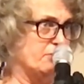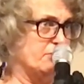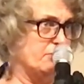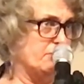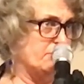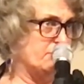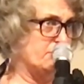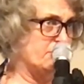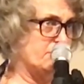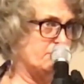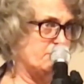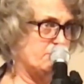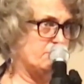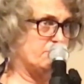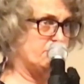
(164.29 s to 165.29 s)

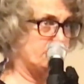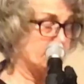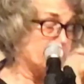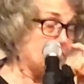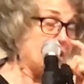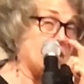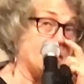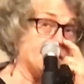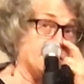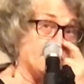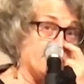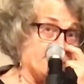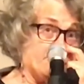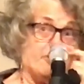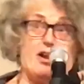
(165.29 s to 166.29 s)
And I
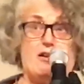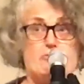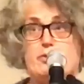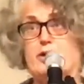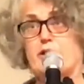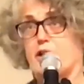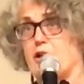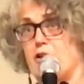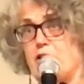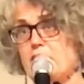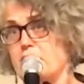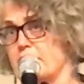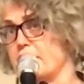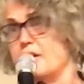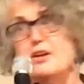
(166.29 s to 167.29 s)
did. It's not really
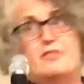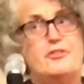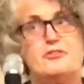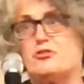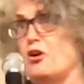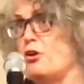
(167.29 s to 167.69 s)
hard. There's